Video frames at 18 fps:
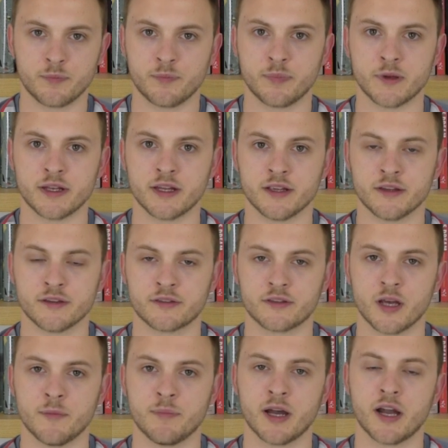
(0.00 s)
been
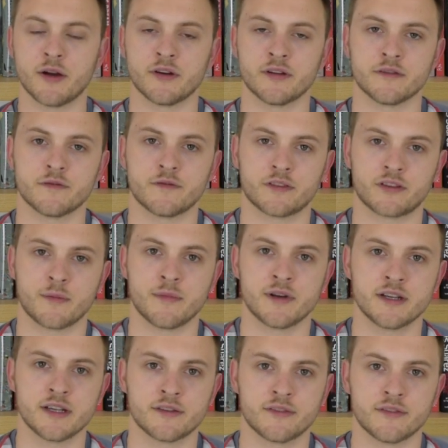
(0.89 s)
his opponent for so
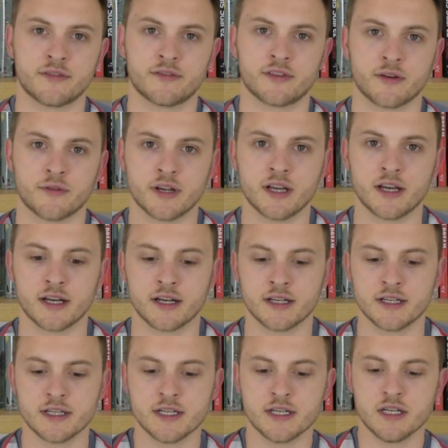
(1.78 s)
many years in Serie A.